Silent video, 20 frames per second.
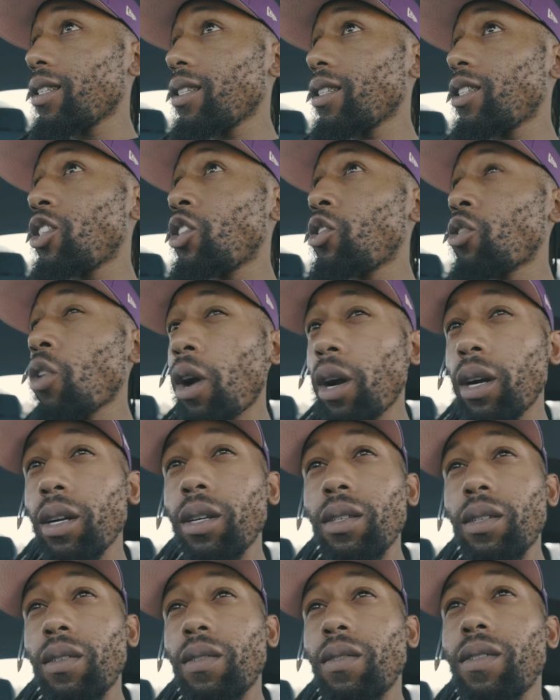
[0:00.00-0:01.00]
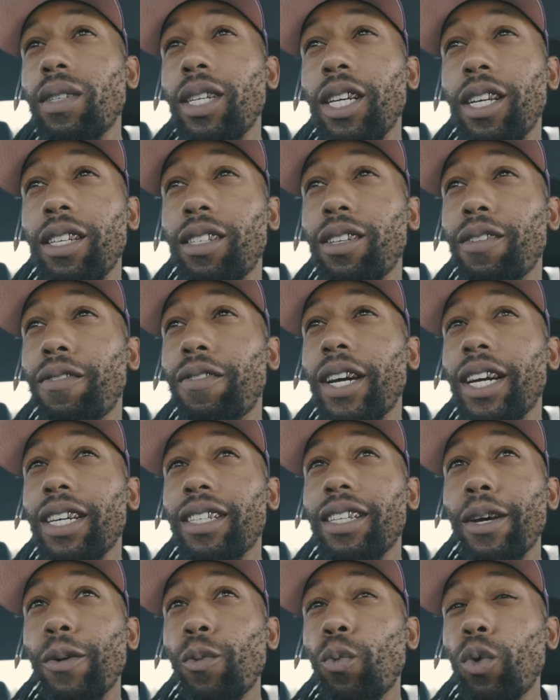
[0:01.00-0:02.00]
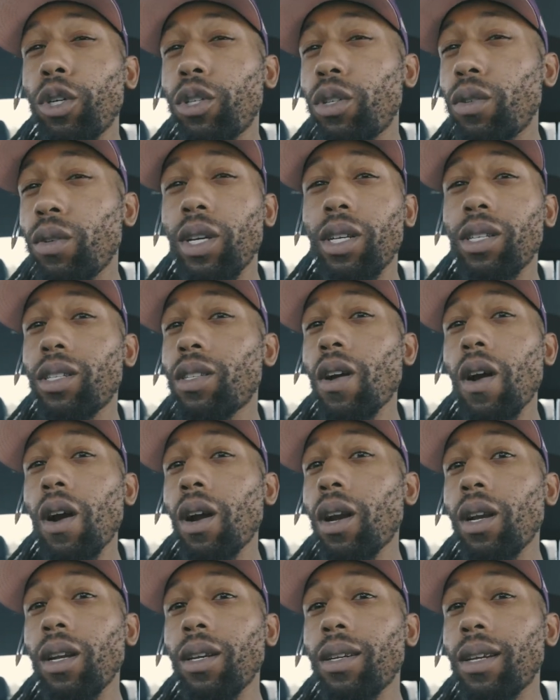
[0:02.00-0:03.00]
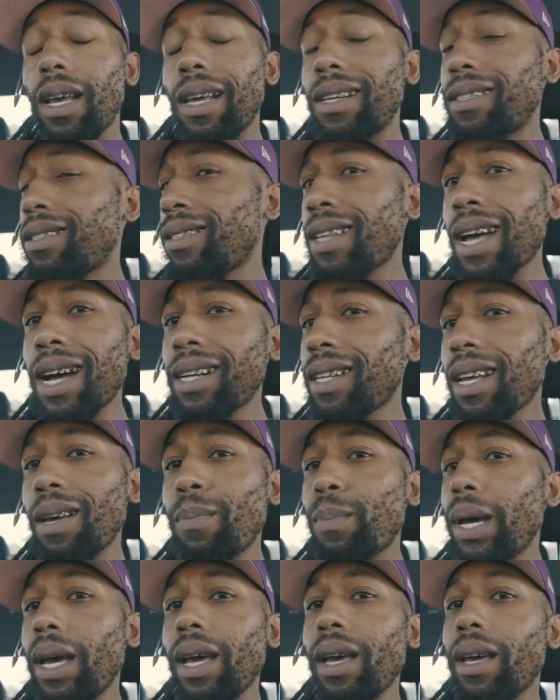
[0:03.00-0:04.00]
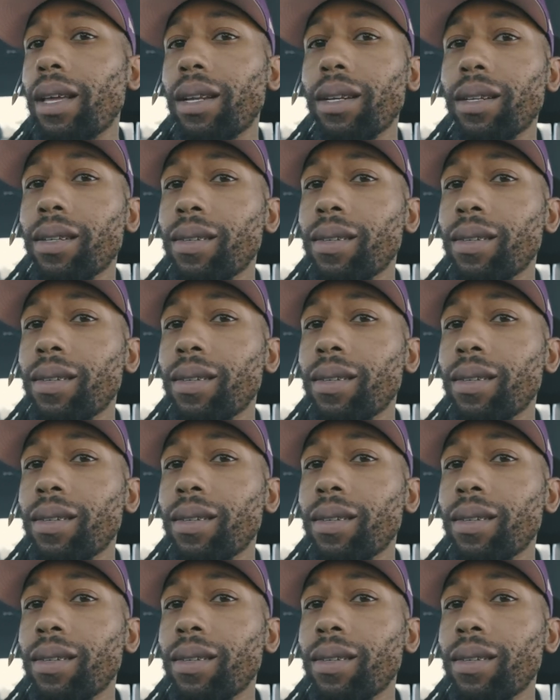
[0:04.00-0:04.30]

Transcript: starting is the fact that once you get started, it's not that bad.